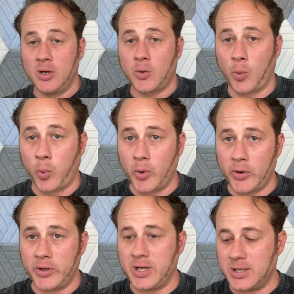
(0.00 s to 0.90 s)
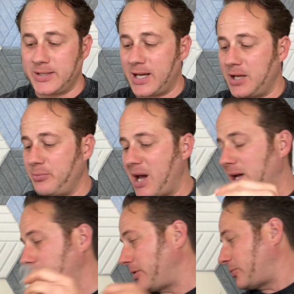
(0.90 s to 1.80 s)
really dead
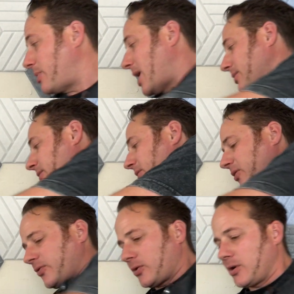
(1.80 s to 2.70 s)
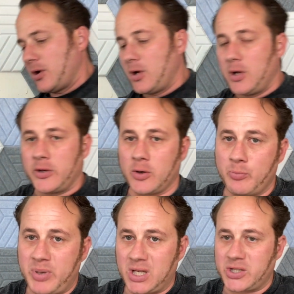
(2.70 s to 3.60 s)
batteries back. This is for your
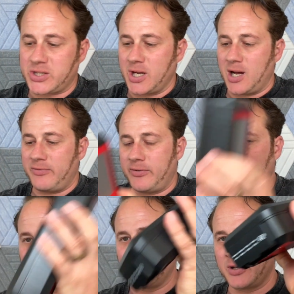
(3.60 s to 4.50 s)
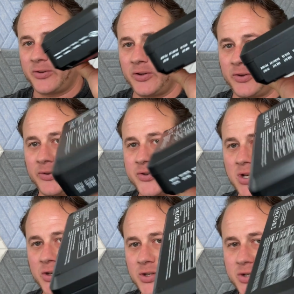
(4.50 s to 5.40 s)
big stuff. Look at this. This is
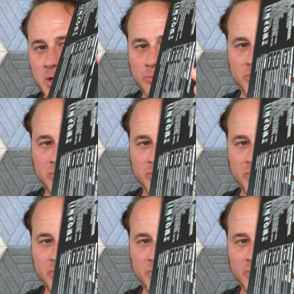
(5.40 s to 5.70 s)
just a jump